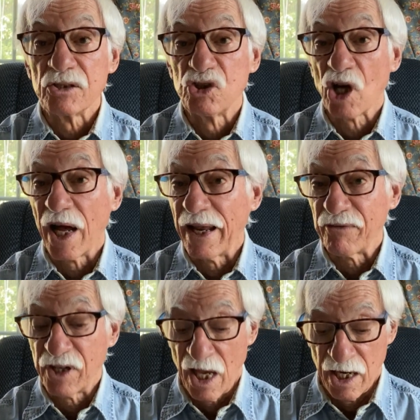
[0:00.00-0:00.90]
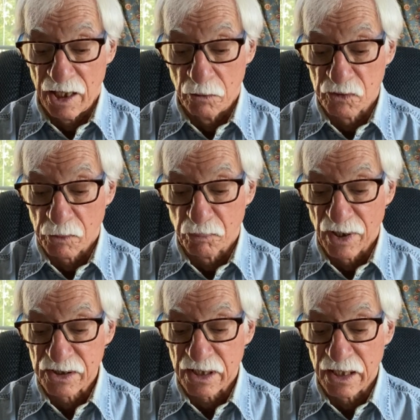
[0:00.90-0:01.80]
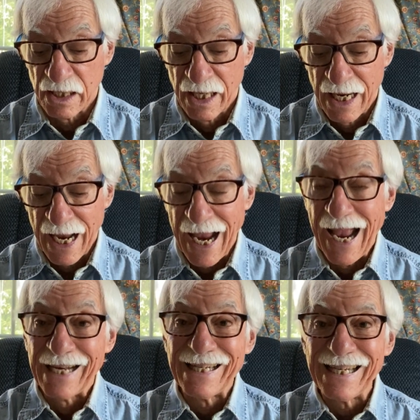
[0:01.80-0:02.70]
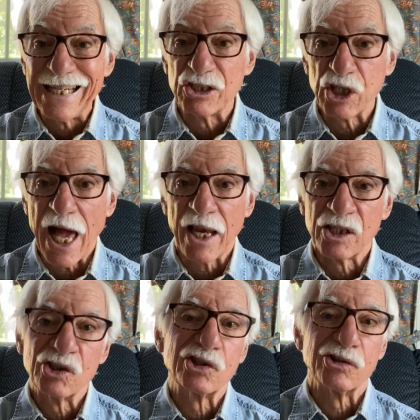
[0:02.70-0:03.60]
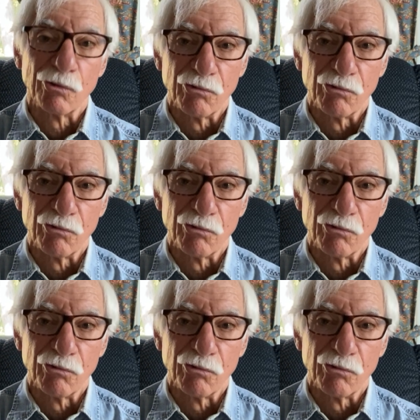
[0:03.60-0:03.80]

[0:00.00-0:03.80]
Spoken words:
John F. Kennedy was the president. And he challenged the